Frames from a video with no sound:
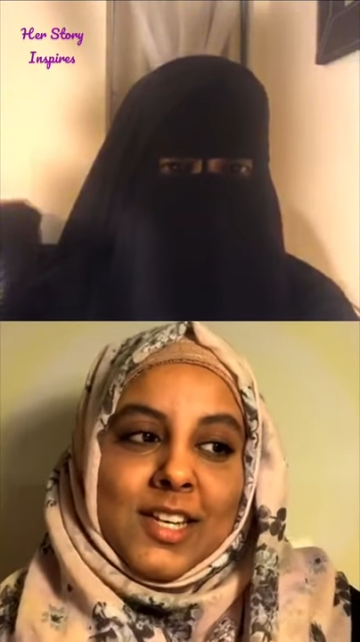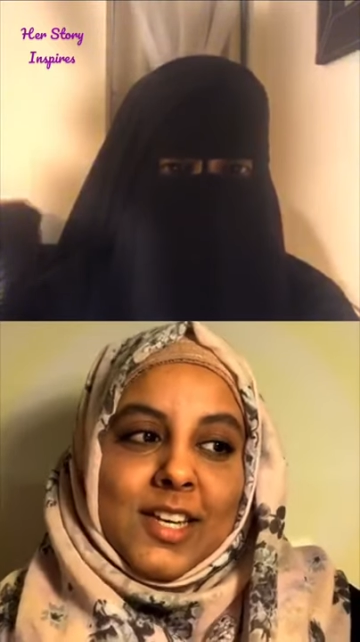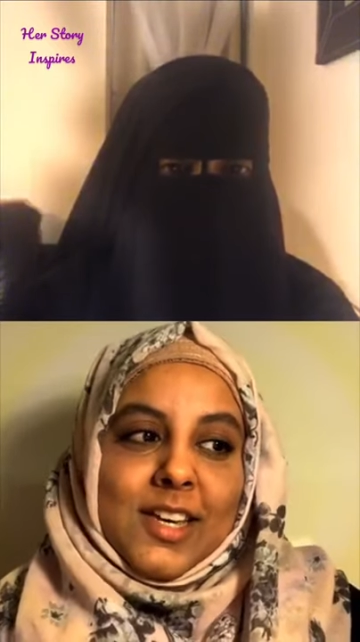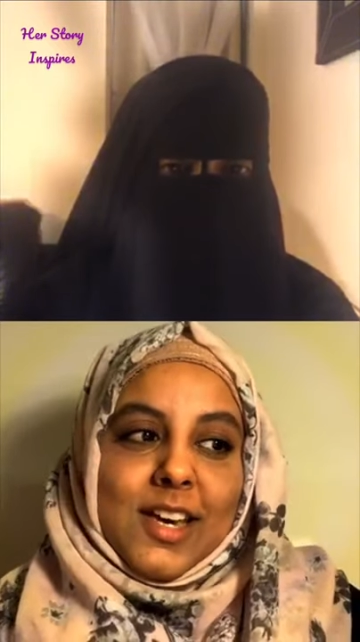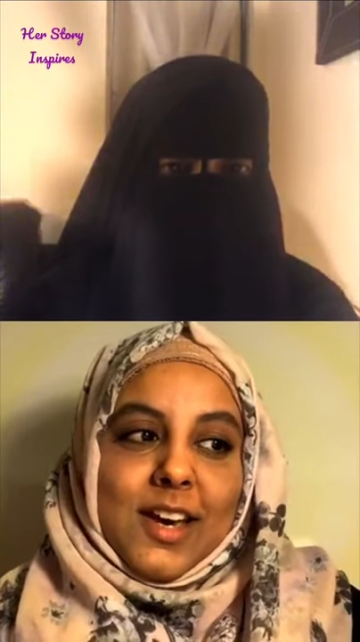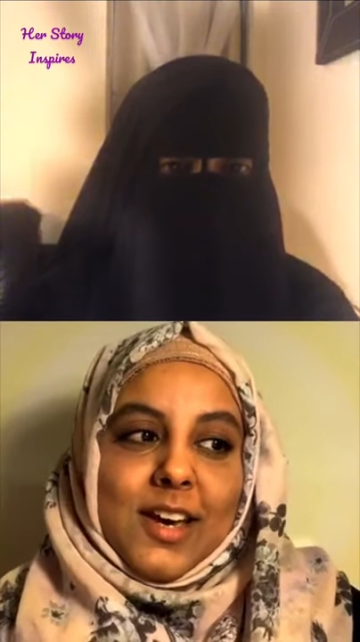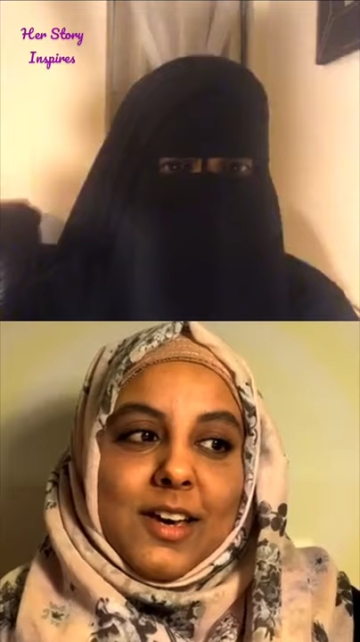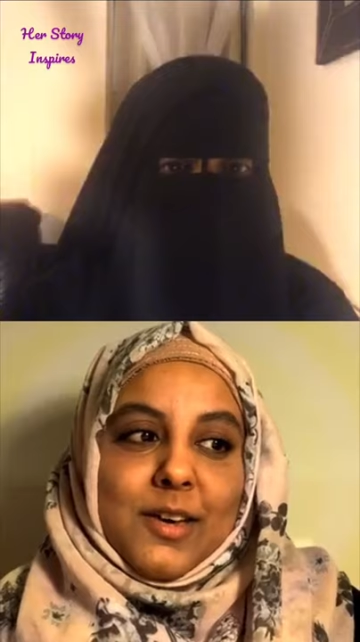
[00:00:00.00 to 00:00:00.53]

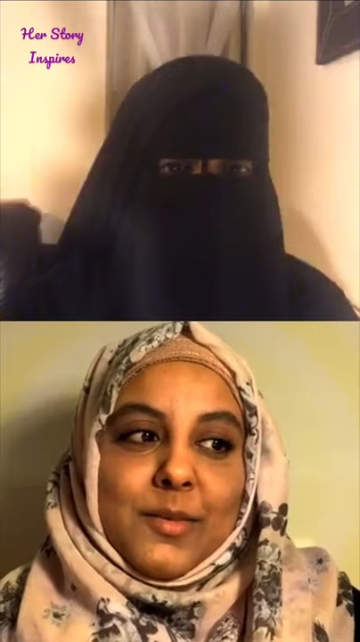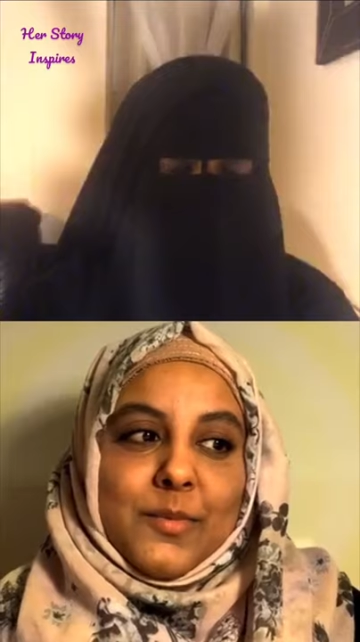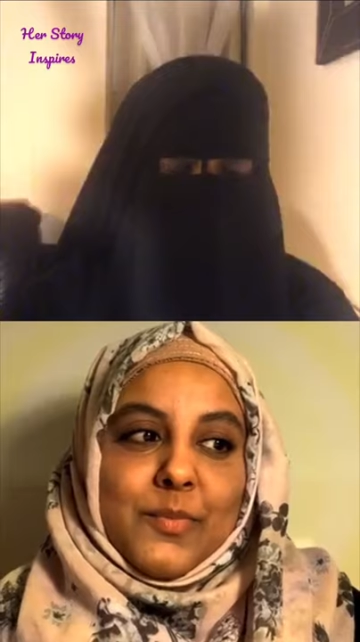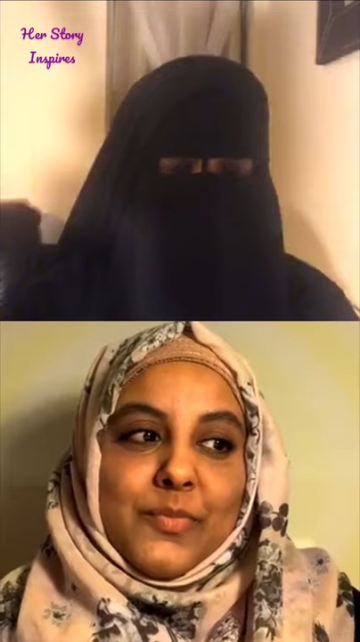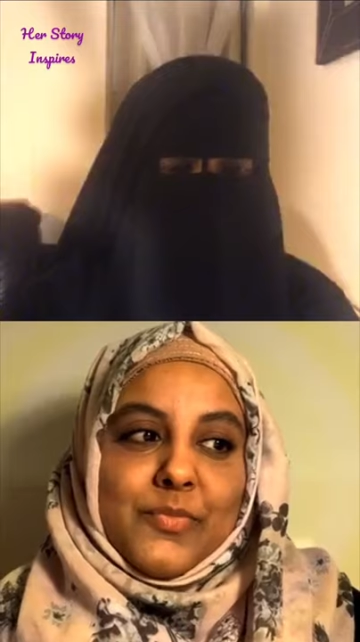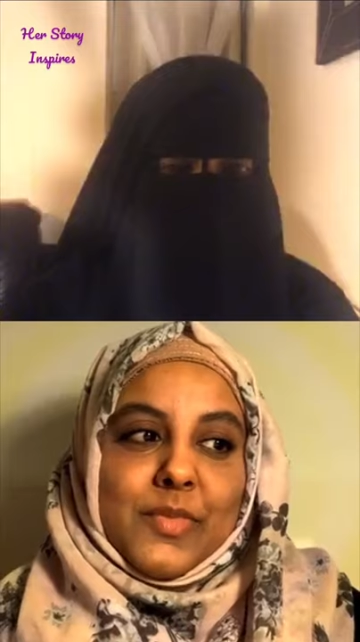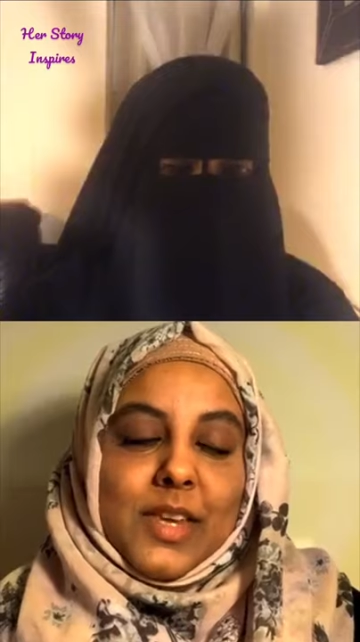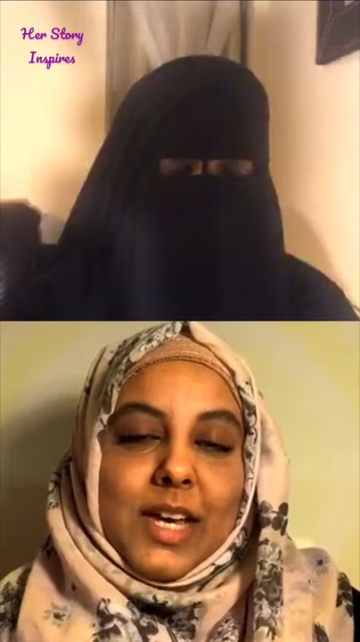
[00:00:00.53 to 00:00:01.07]
And
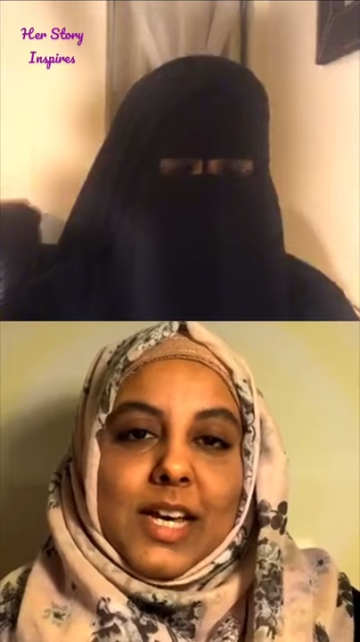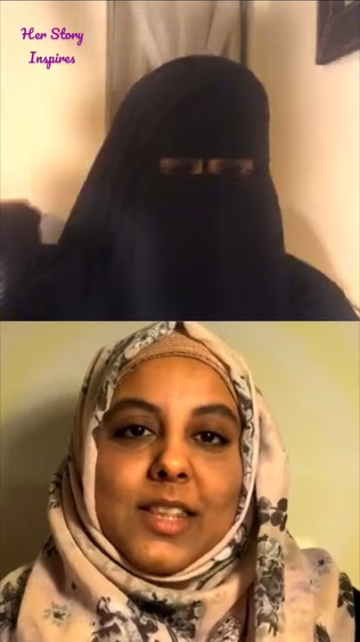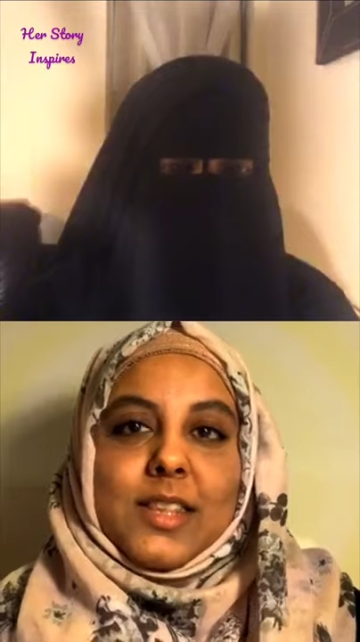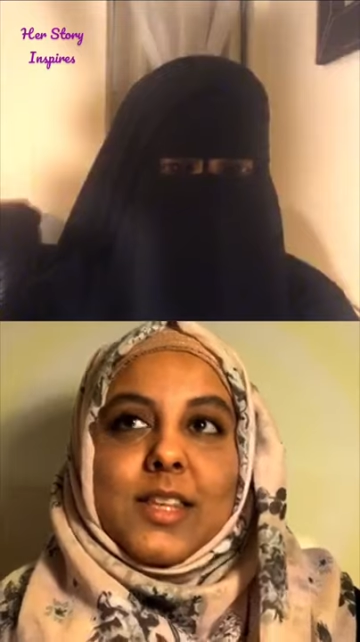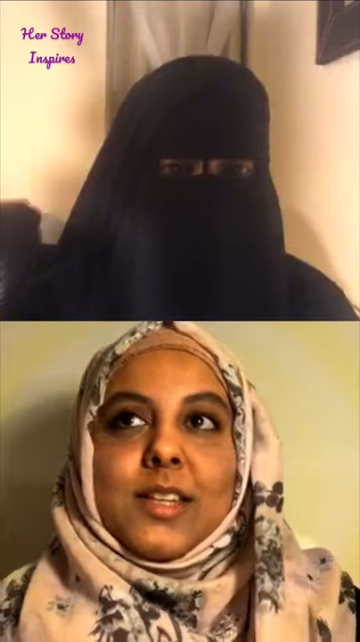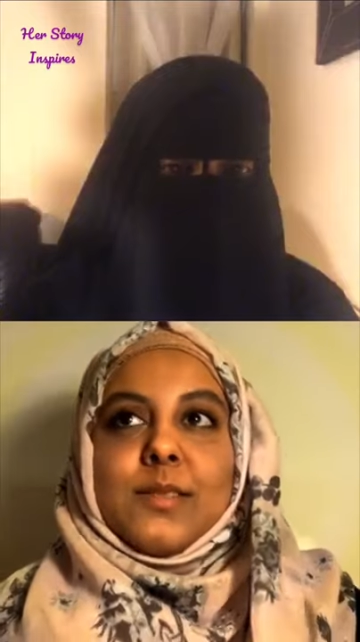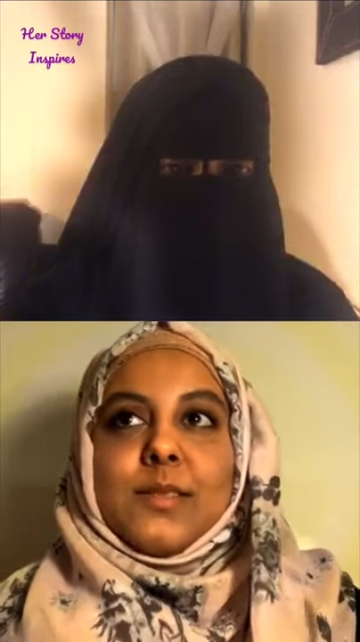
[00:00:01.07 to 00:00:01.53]
then,